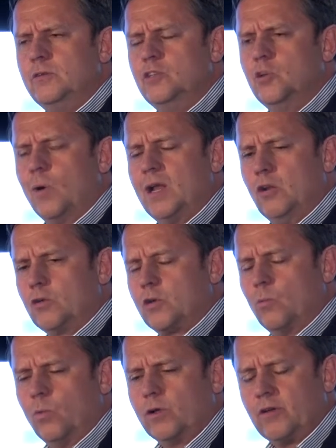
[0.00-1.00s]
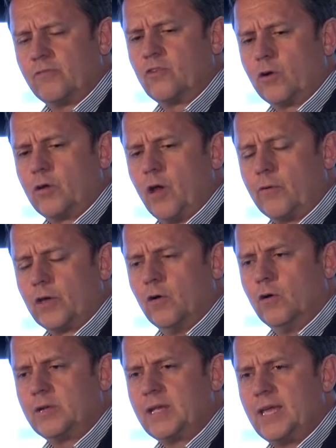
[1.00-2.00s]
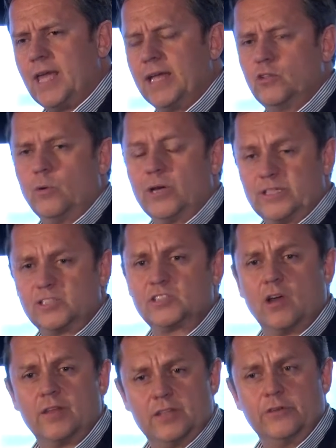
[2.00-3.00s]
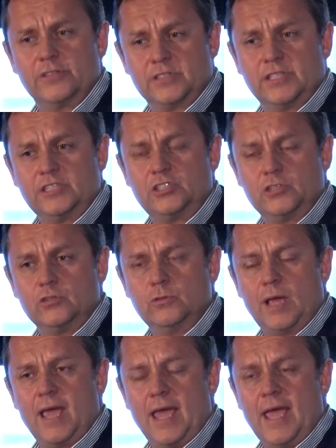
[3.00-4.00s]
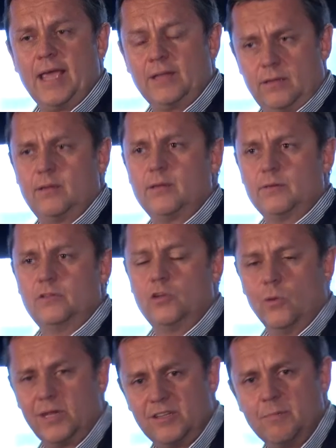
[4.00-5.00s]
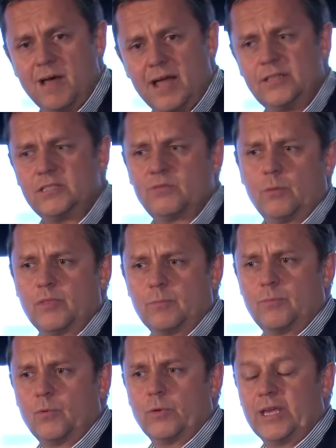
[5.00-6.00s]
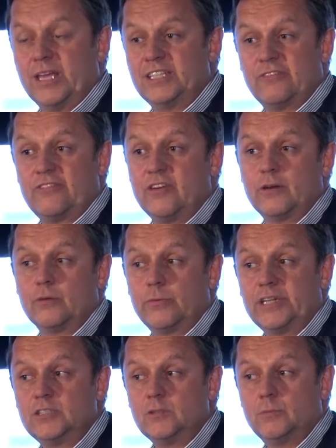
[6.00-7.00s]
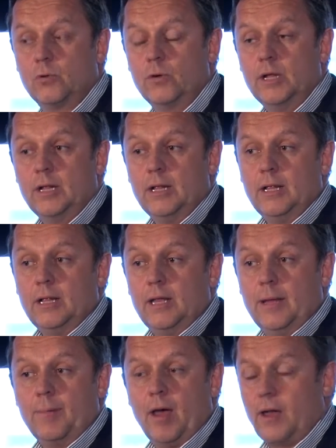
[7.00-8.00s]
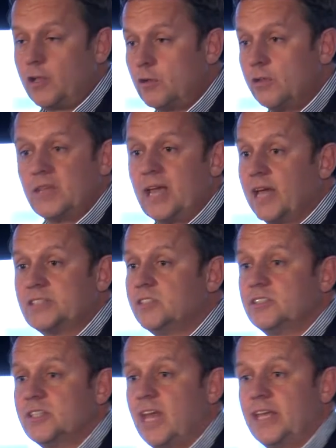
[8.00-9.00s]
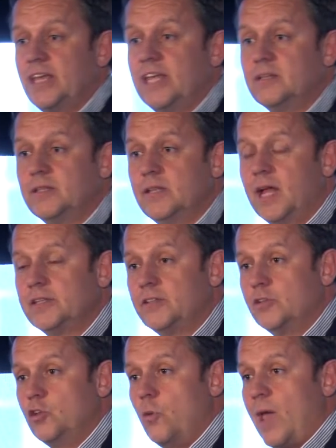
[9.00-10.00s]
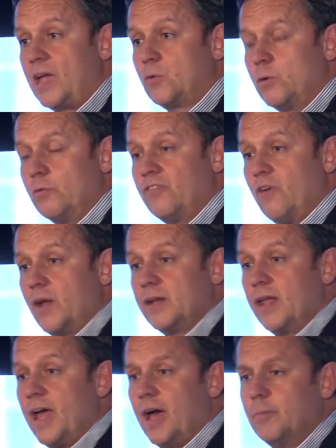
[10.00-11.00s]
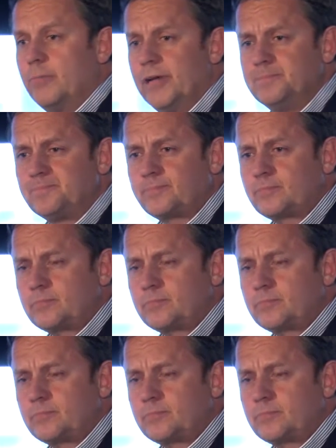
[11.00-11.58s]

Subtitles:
do I look at what I've got going on here and do I decide there is an issue, and do I demand this from the employee? Is it fair and reasonable? I don't know the answer to that yet, and under the new Act we'll find out, but